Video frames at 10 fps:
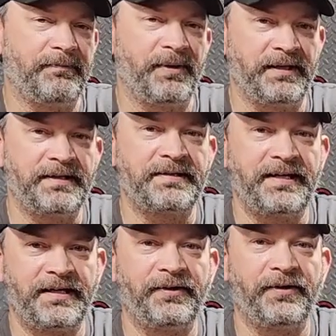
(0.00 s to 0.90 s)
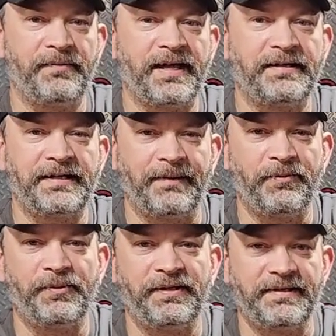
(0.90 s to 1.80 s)
but it does take a good amount of time
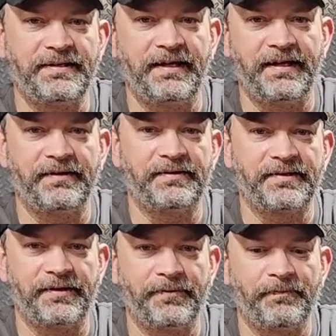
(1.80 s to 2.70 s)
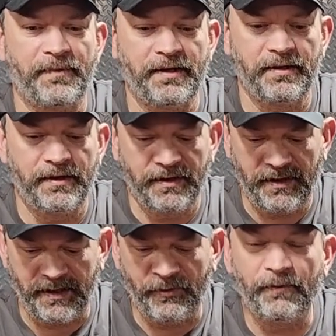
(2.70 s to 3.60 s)
to put these together. So
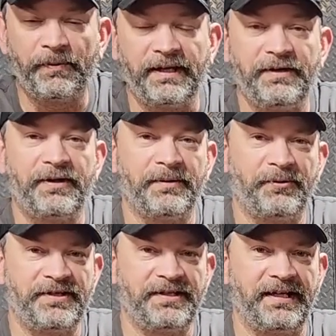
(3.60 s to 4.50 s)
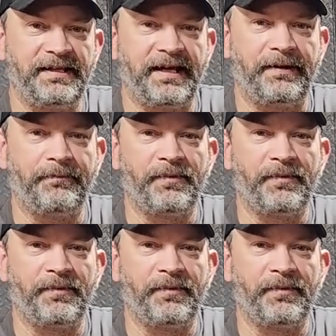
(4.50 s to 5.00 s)
um, hopefully you can appreciate that.